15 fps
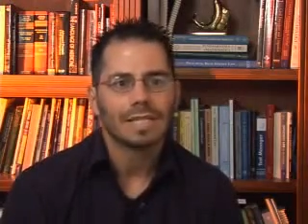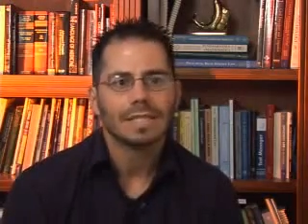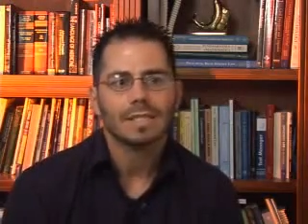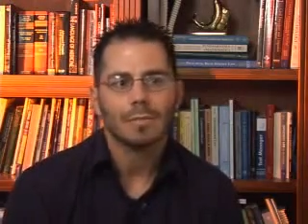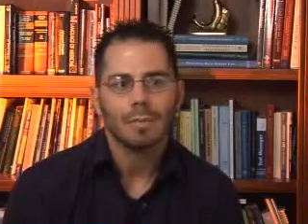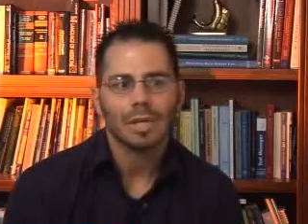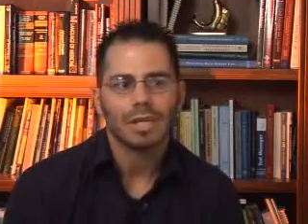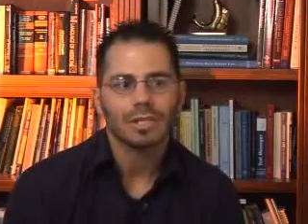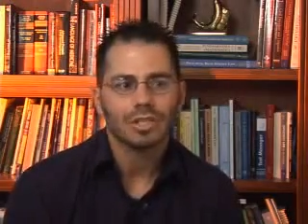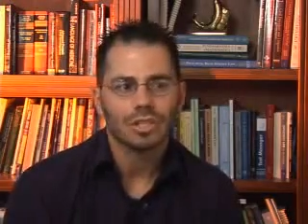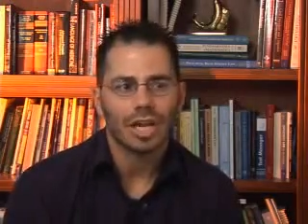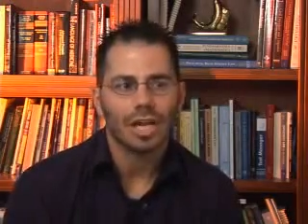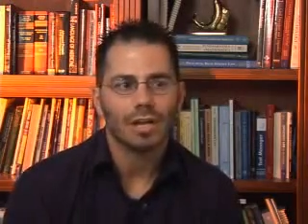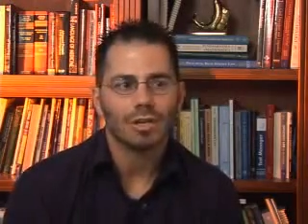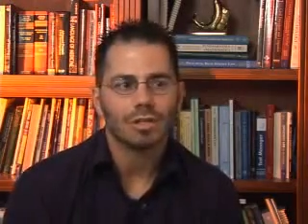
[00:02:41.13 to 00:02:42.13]
But that's the
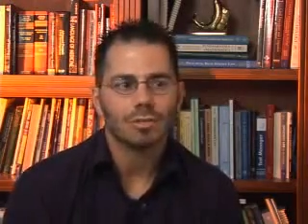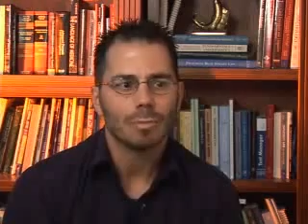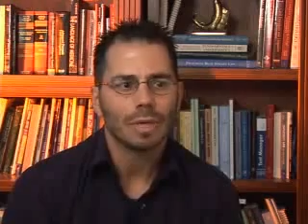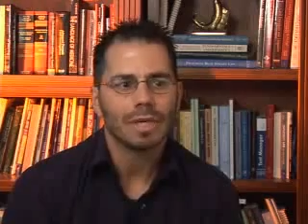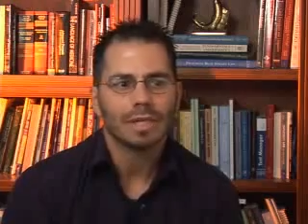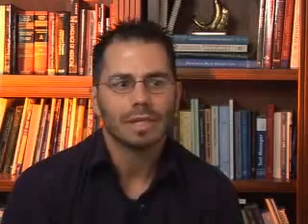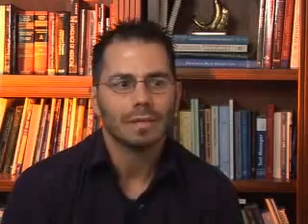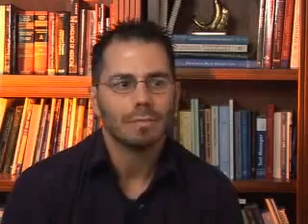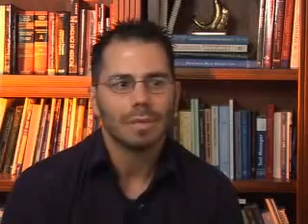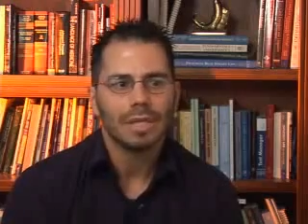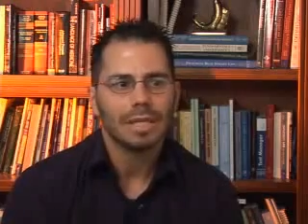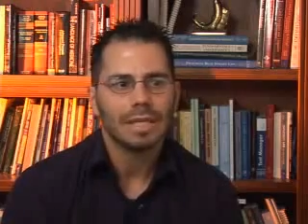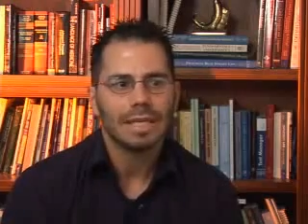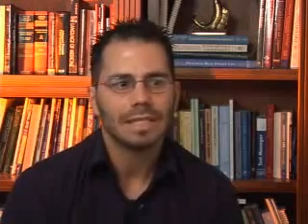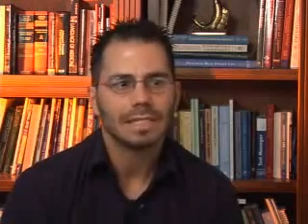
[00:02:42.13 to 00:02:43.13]
biggest challenge. But it
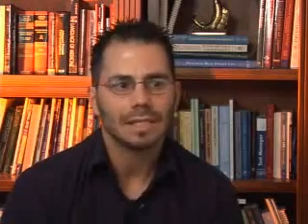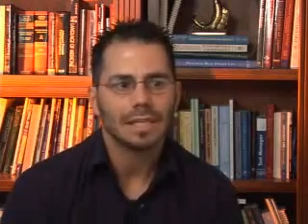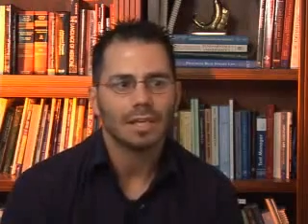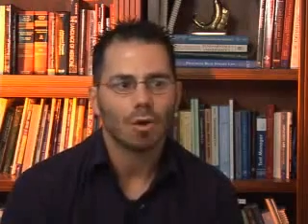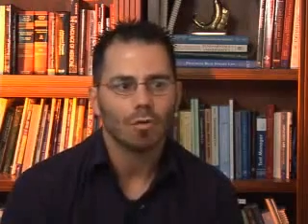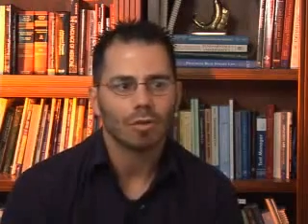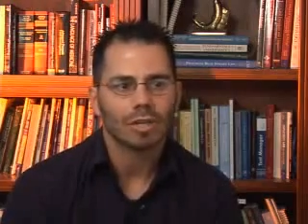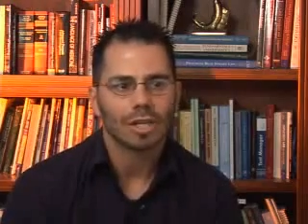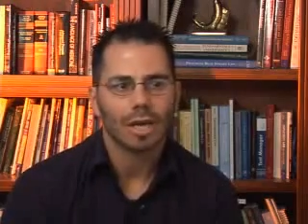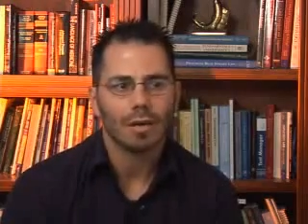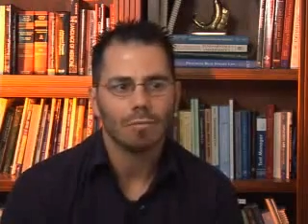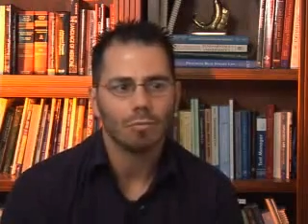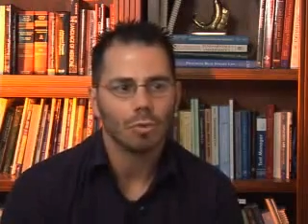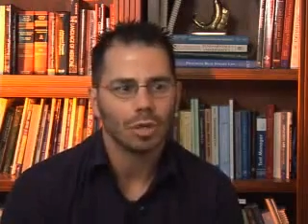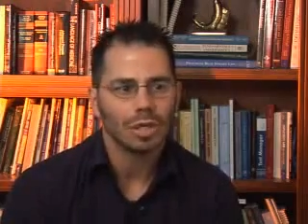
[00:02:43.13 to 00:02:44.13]
can be easily
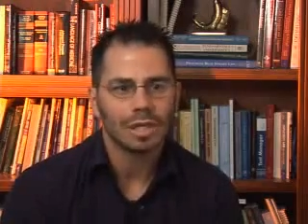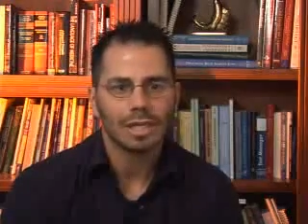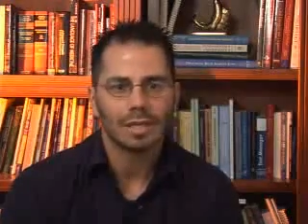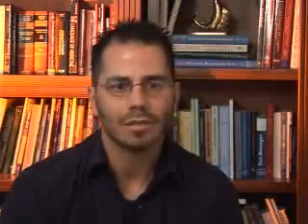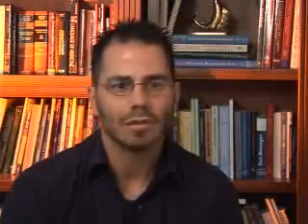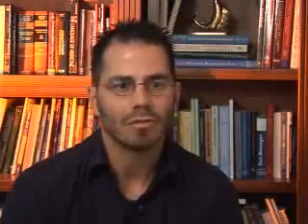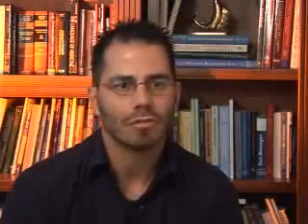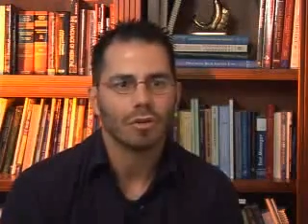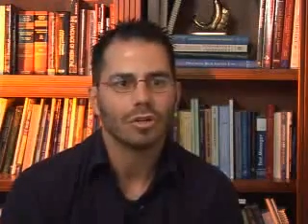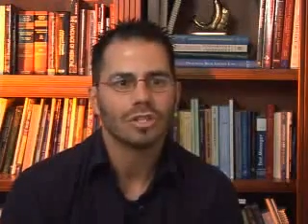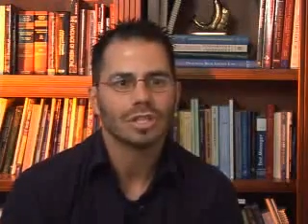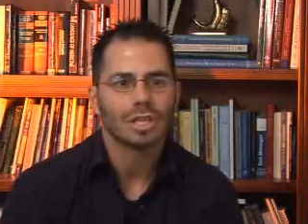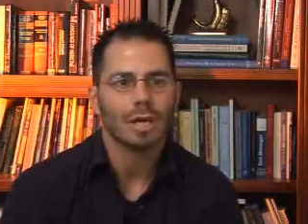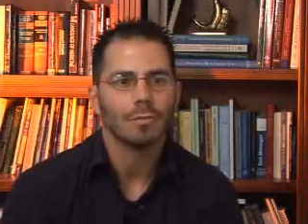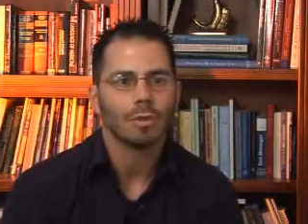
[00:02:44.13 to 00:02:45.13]
overcome really in the
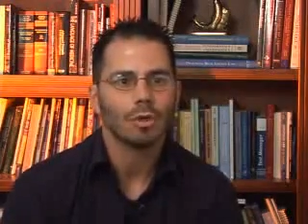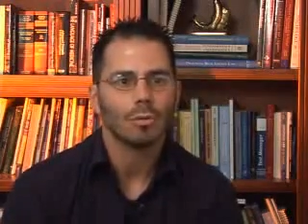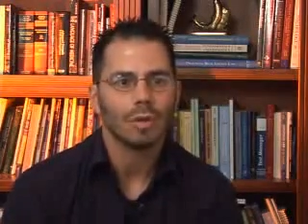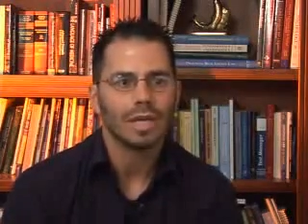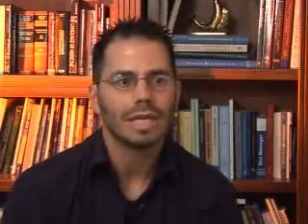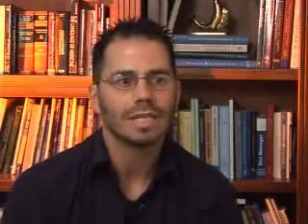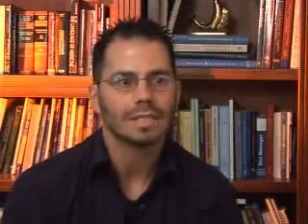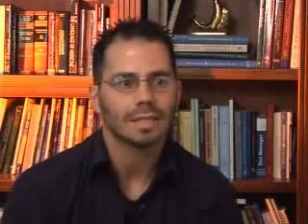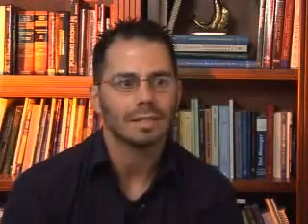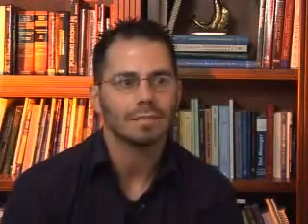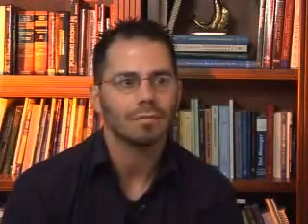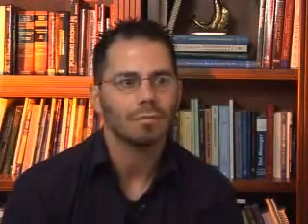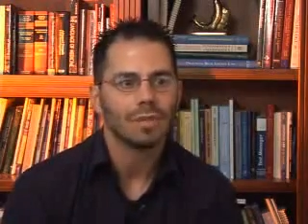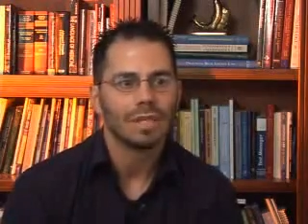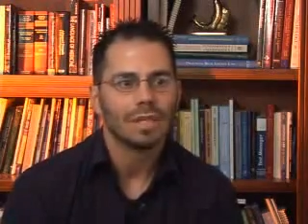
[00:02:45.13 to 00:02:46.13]
first couple of
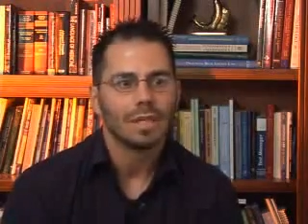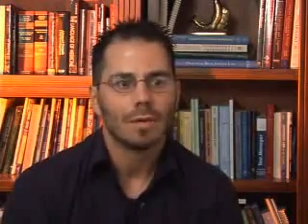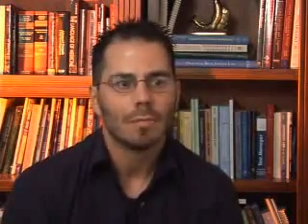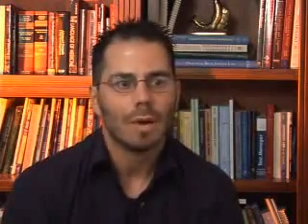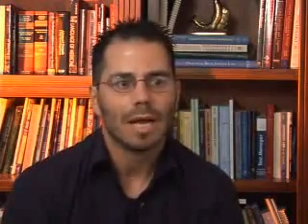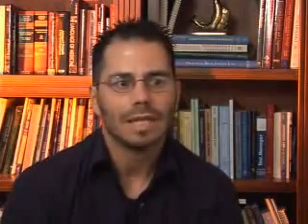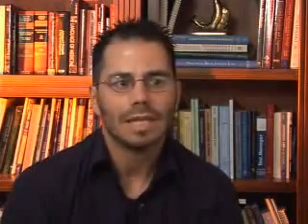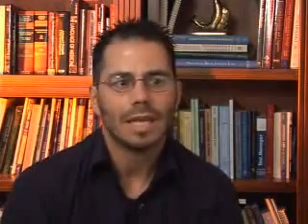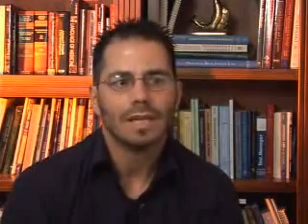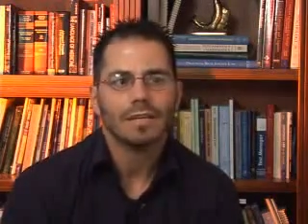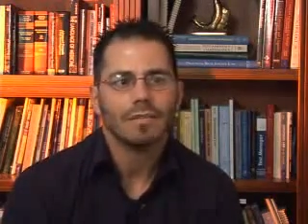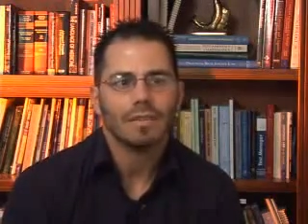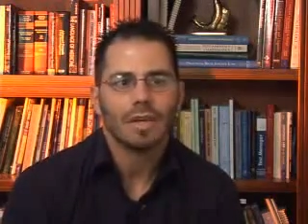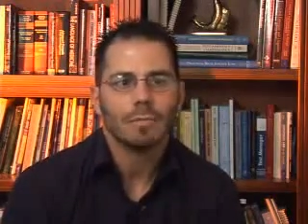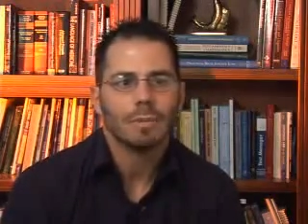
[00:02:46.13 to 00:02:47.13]
weeks, and by
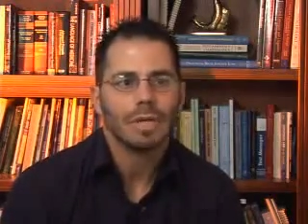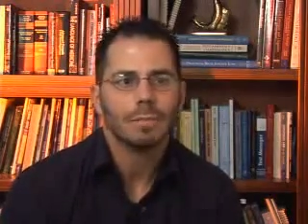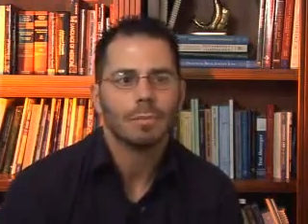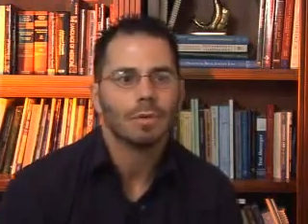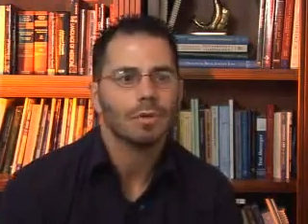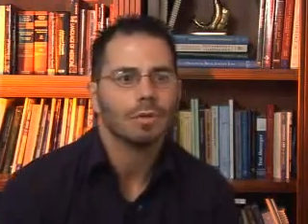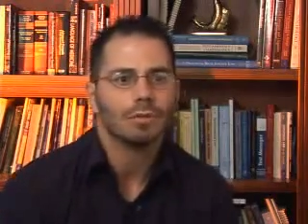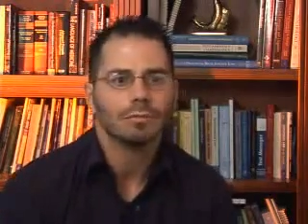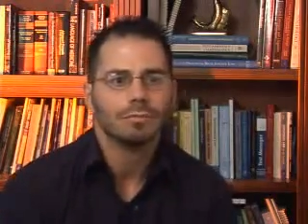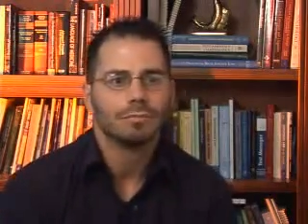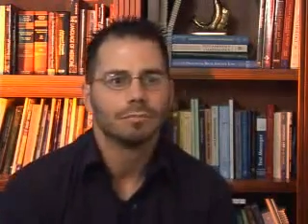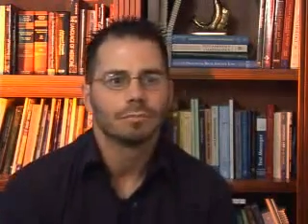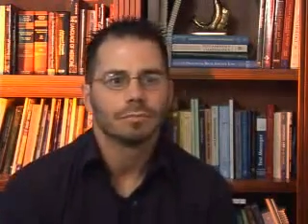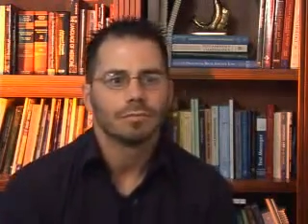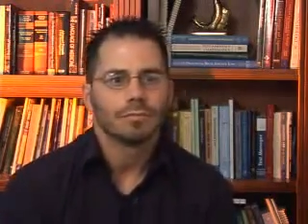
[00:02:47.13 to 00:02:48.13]
the end of it,
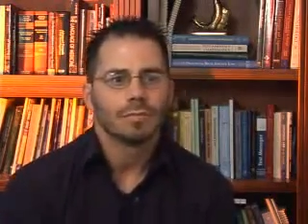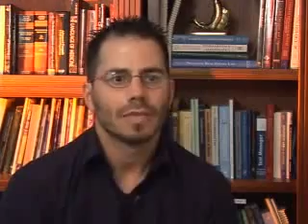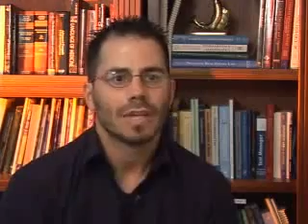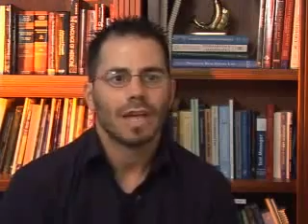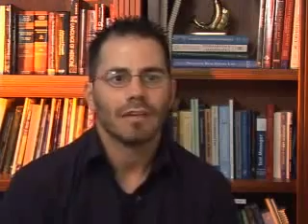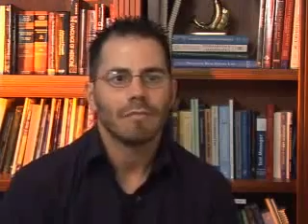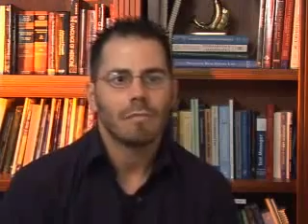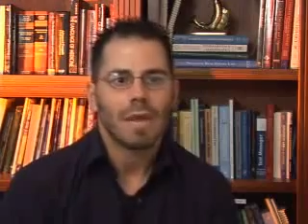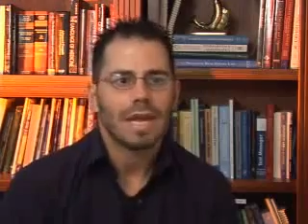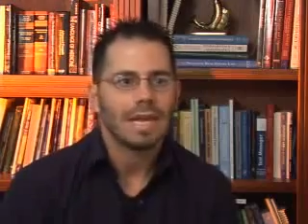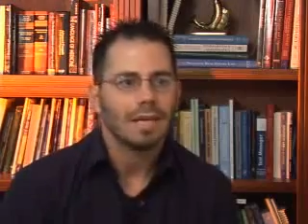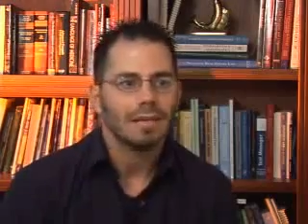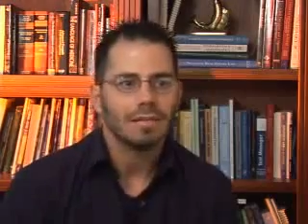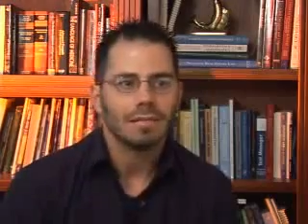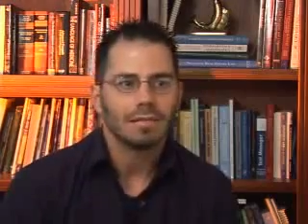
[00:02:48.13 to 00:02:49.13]
people have
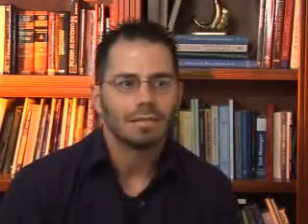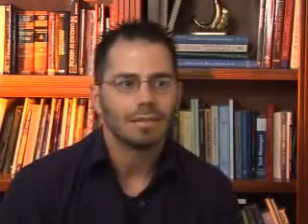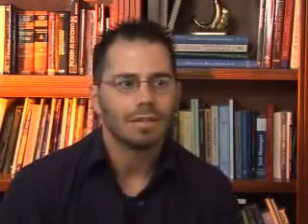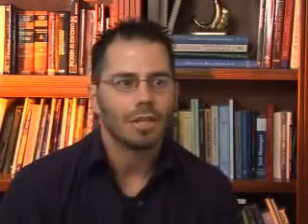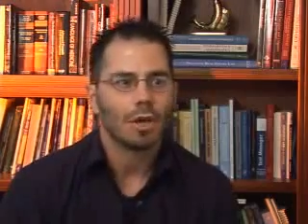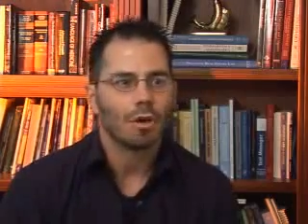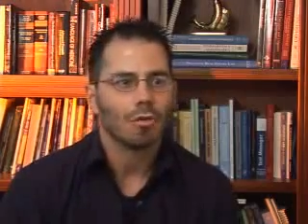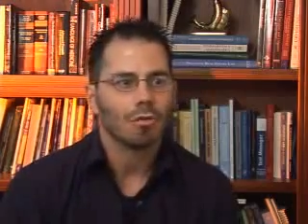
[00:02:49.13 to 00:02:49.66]
made